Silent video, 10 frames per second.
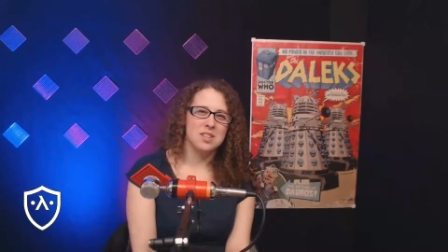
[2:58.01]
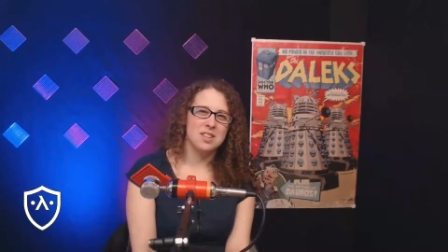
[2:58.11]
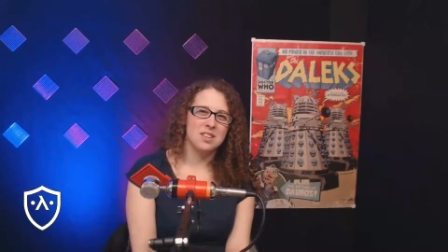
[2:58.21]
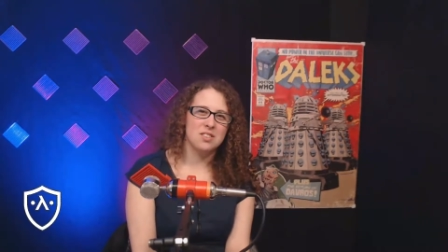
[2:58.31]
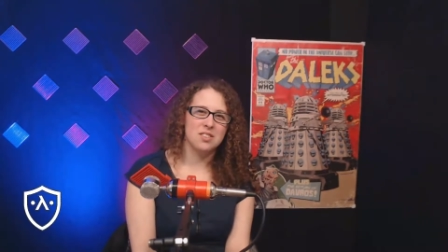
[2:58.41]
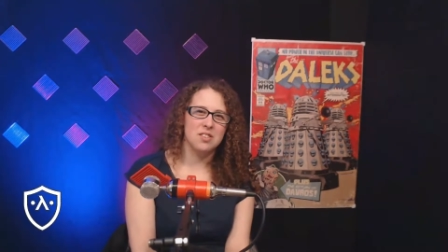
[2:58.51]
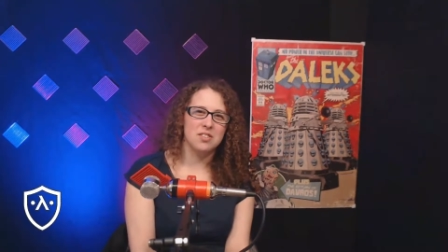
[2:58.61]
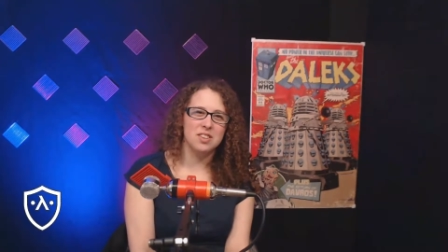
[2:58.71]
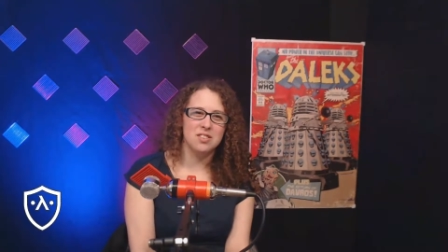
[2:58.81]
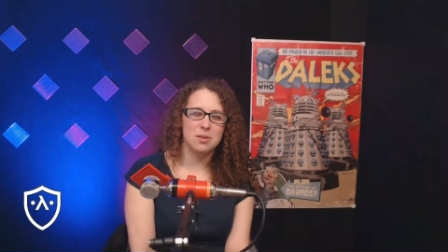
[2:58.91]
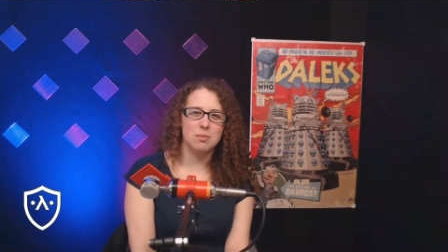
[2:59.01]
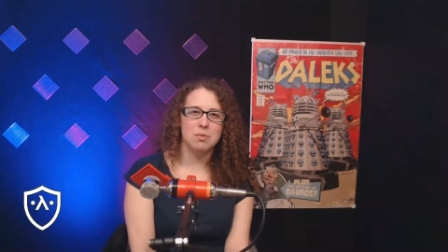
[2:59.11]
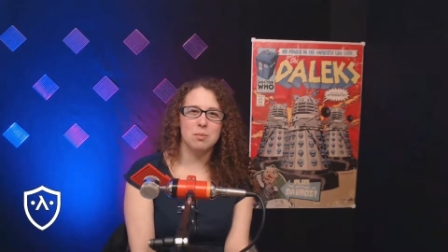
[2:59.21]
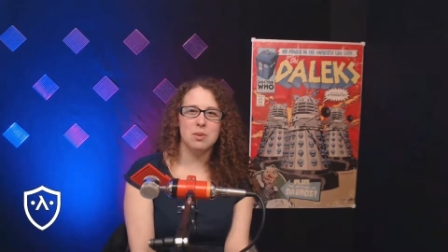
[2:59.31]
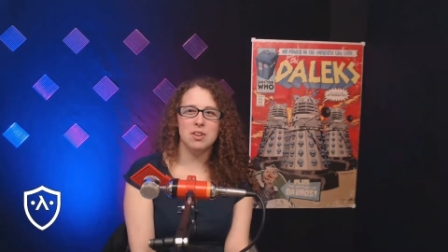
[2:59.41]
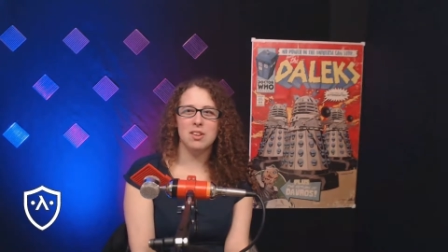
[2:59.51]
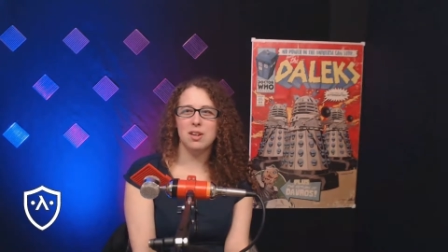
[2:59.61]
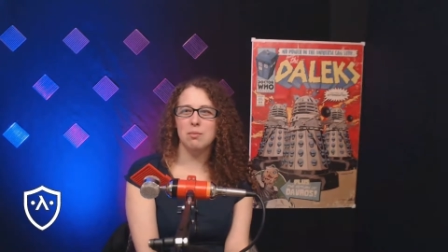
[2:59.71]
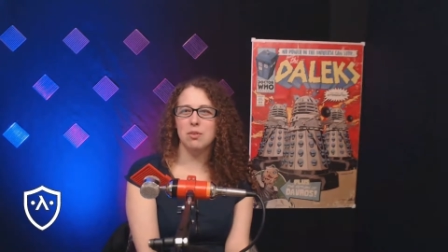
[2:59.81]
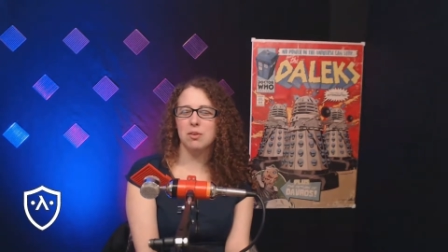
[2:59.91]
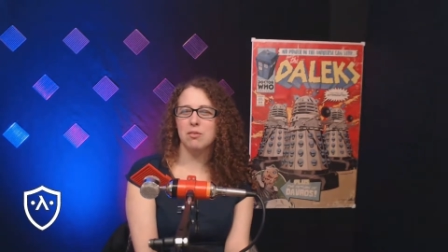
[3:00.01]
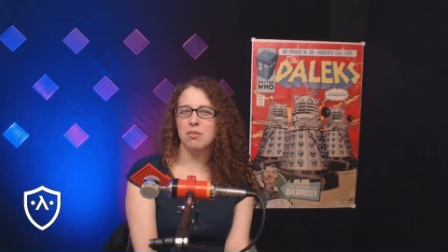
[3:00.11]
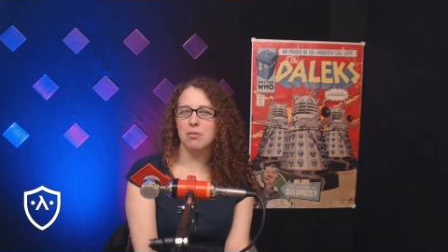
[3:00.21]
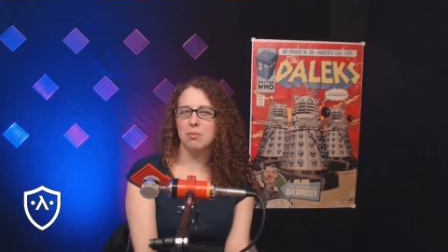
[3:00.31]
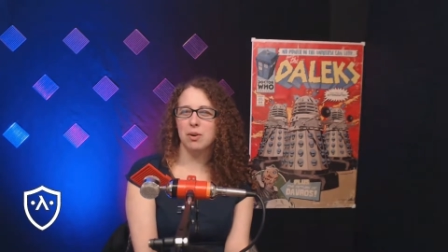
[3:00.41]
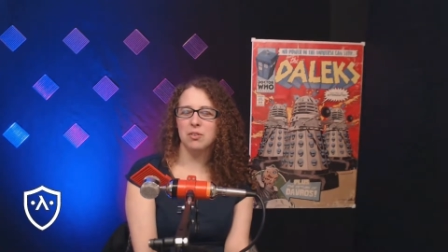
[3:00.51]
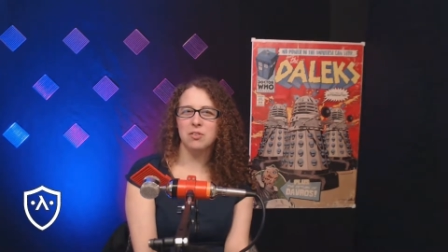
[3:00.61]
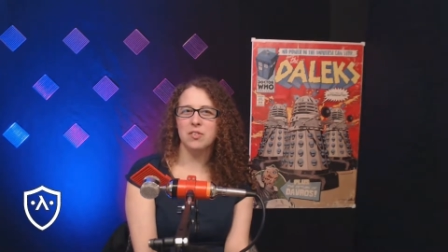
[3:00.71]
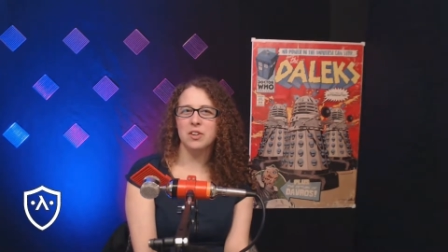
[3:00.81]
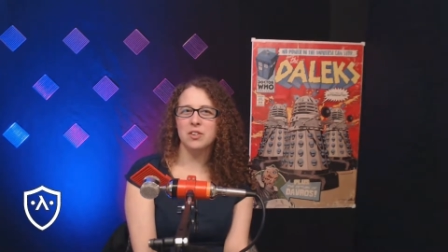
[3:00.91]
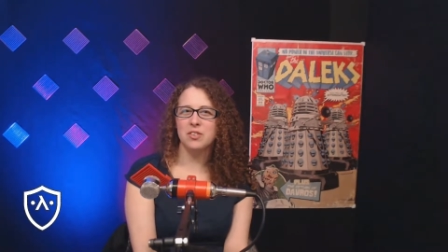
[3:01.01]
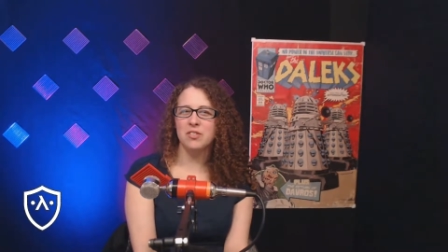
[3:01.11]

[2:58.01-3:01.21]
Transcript: I think there's definitely some good themes of perseverance and